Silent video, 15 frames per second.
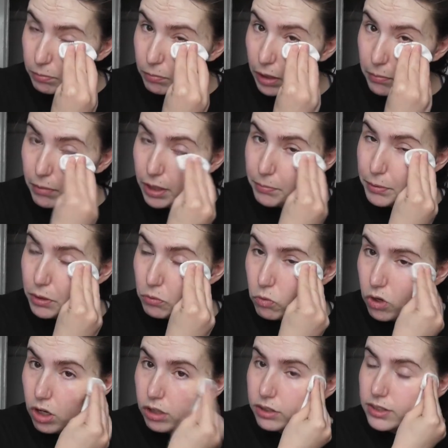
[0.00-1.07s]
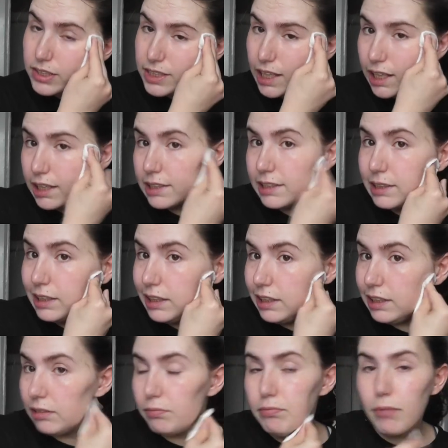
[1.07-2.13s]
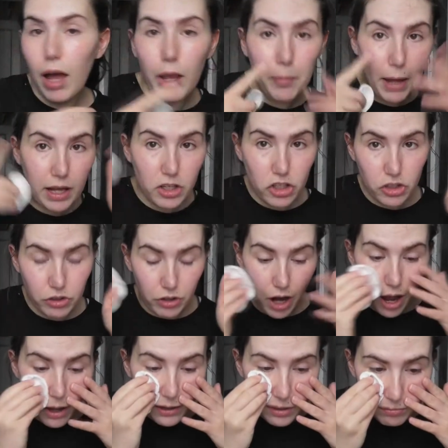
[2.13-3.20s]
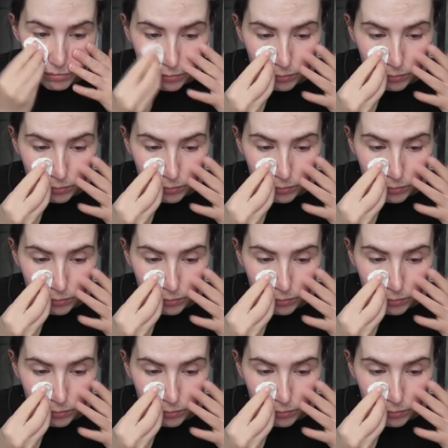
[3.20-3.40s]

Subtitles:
It might be what sticks the eye patch to your eye.